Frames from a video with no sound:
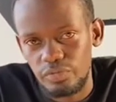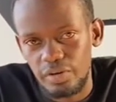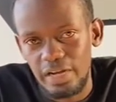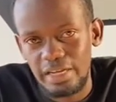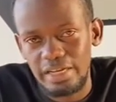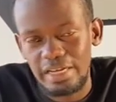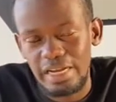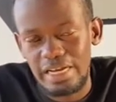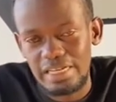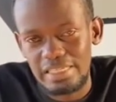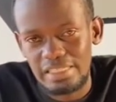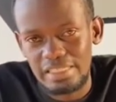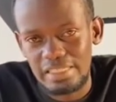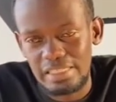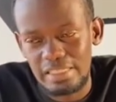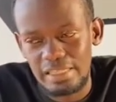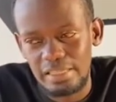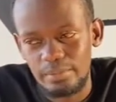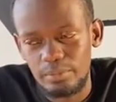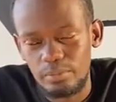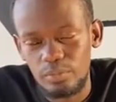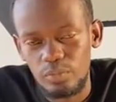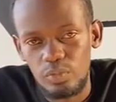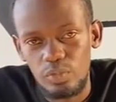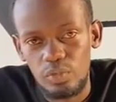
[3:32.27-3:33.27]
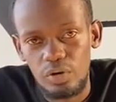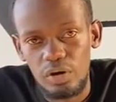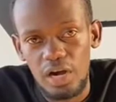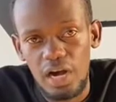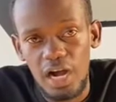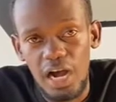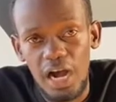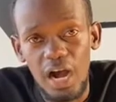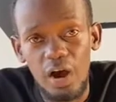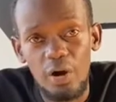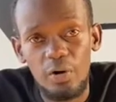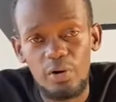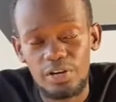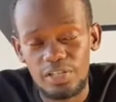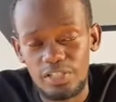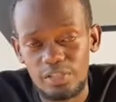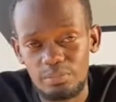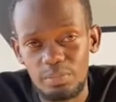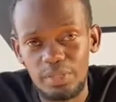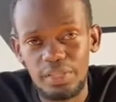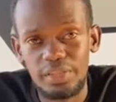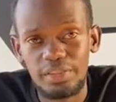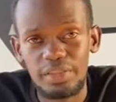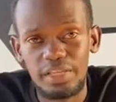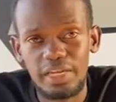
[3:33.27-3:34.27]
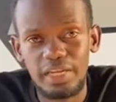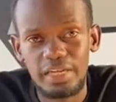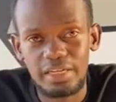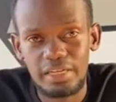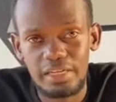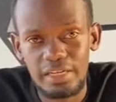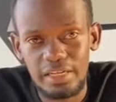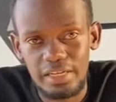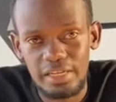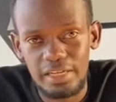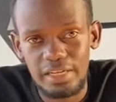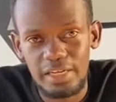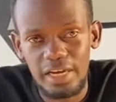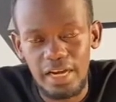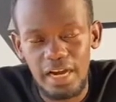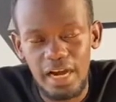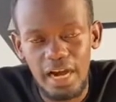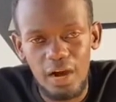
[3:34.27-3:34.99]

and ask them how has been their day,